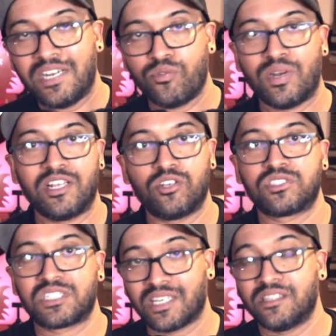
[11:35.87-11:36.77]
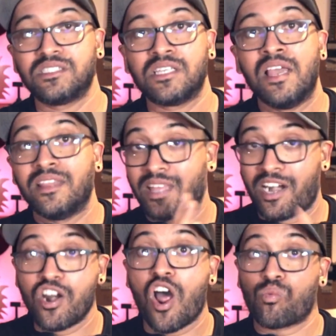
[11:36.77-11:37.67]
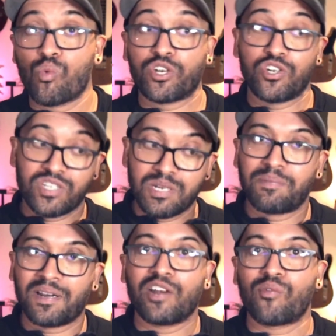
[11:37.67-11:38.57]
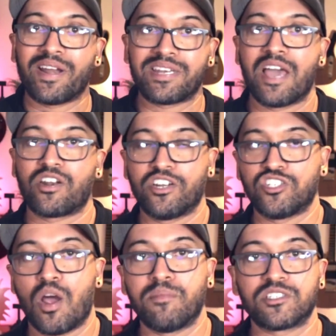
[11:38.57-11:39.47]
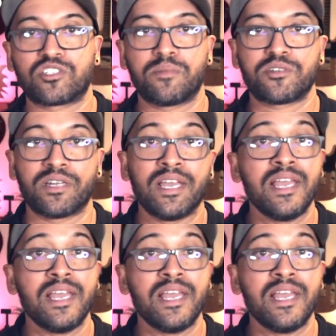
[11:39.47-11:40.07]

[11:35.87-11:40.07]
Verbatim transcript: really good skills that are not what you typically write down on a job description.